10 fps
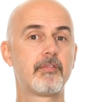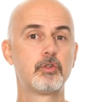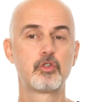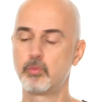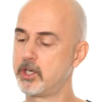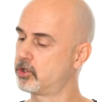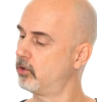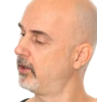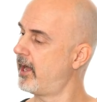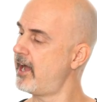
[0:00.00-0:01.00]
have to switch
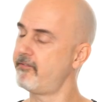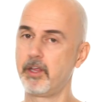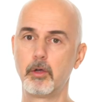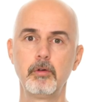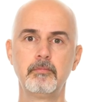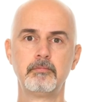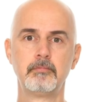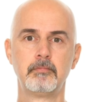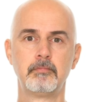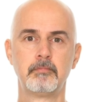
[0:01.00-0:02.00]
to live view
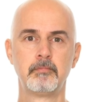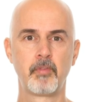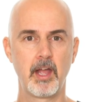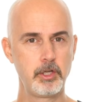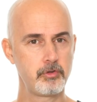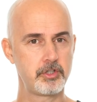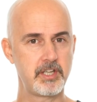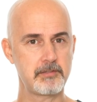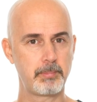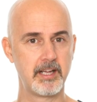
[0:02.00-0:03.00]
and use your
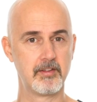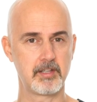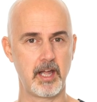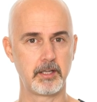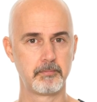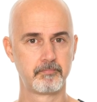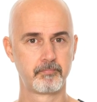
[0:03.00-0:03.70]
display instead.